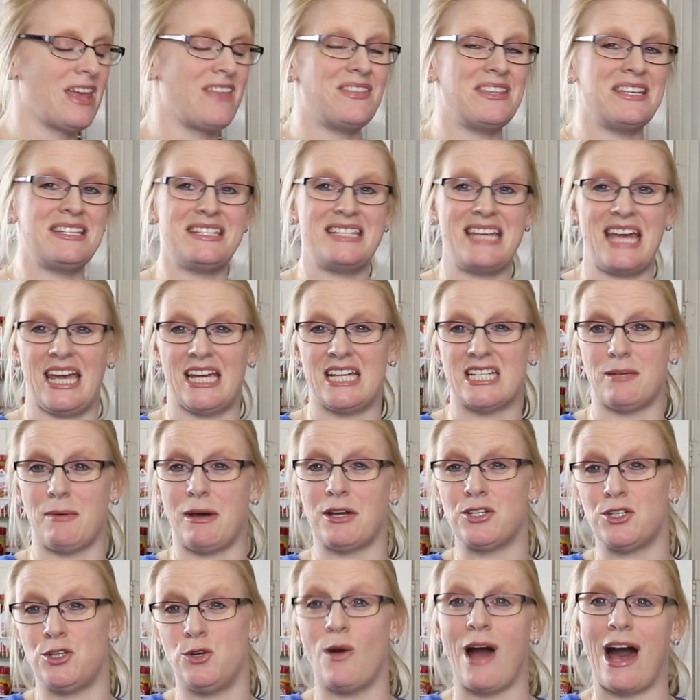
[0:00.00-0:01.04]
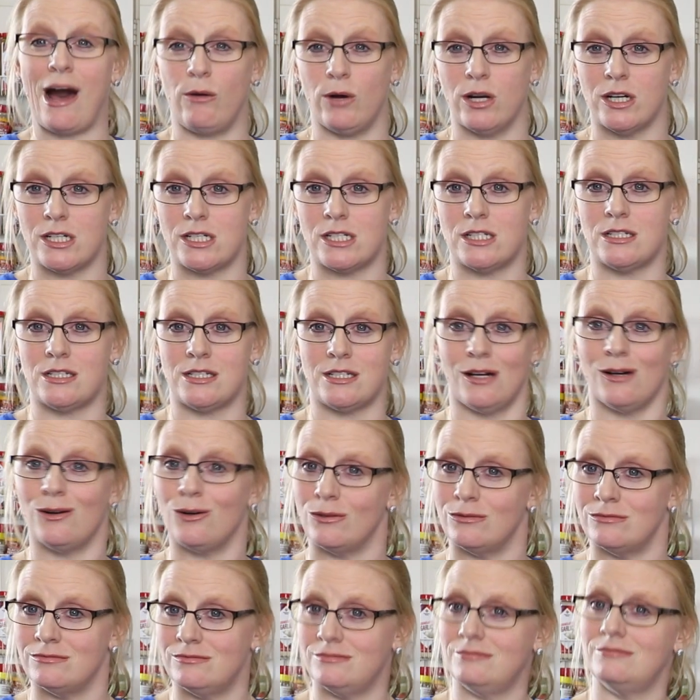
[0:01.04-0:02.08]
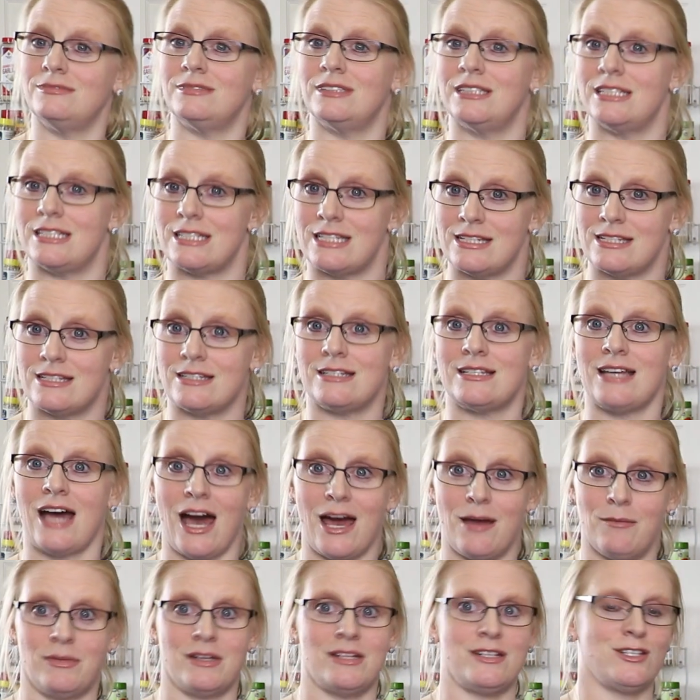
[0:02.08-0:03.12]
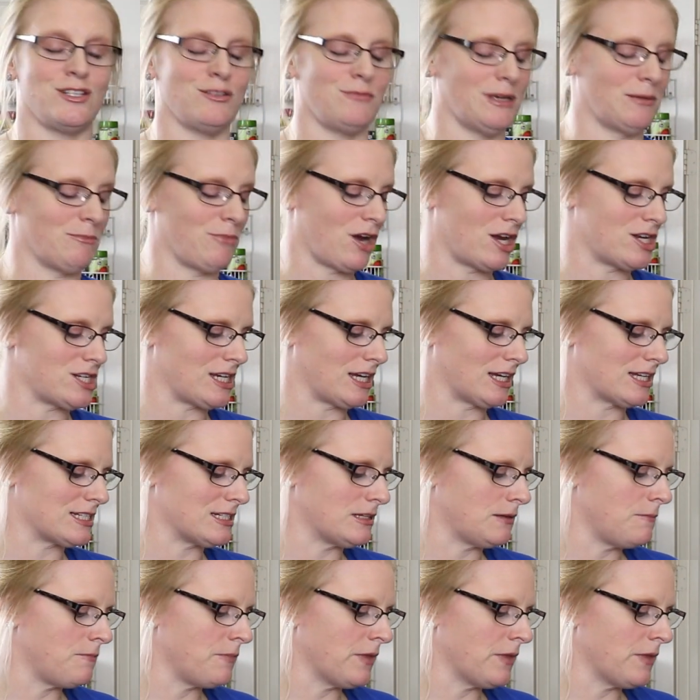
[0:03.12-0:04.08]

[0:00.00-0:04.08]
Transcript: This takes about 2 hours, so this is a time-consuming project.